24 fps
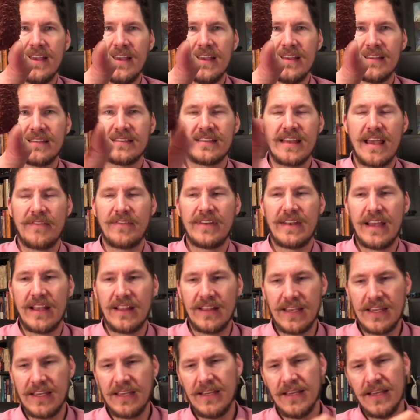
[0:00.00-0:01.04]

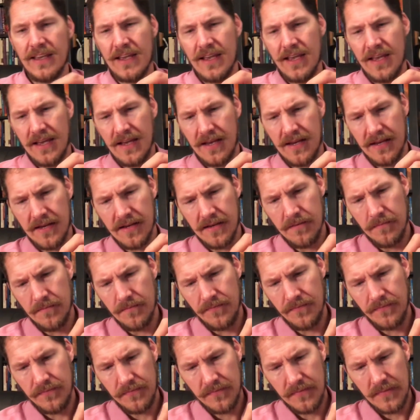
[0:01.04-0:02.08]
Savinelli
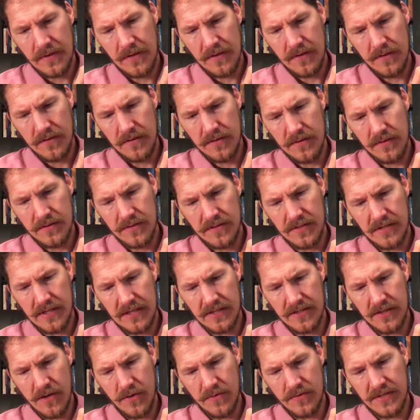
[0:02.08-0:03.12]

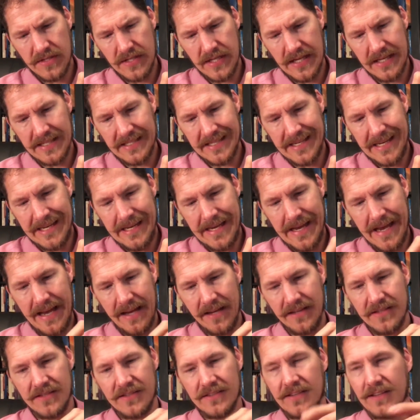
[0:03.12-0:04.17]

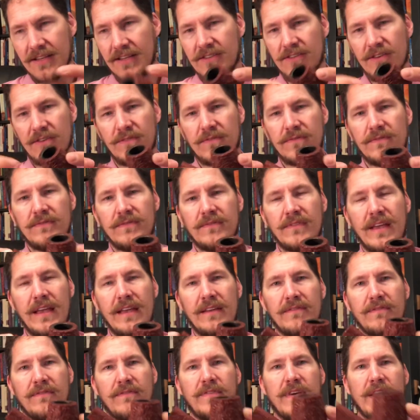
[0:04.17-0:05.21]
606EX. It's a
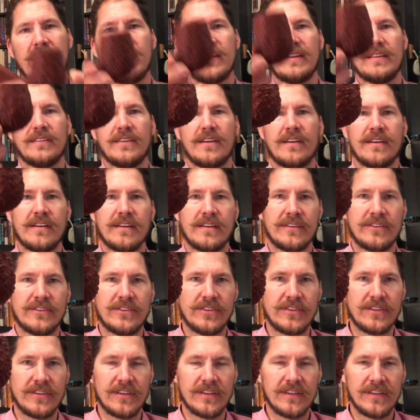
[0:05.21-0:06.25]
very
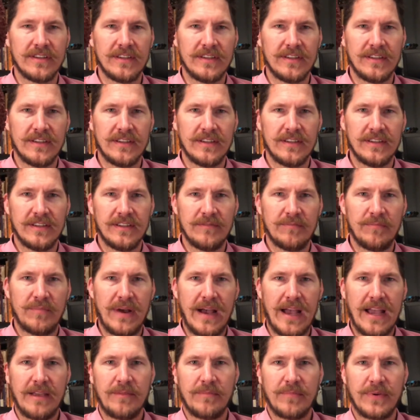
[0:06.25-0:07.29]
large
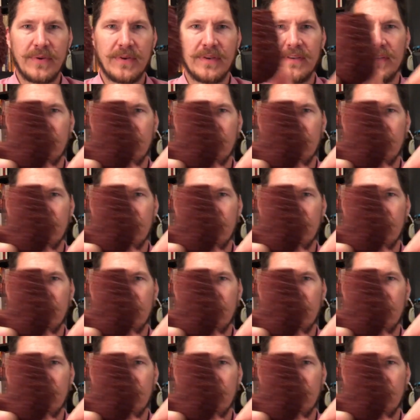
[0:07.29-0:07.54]
pipe.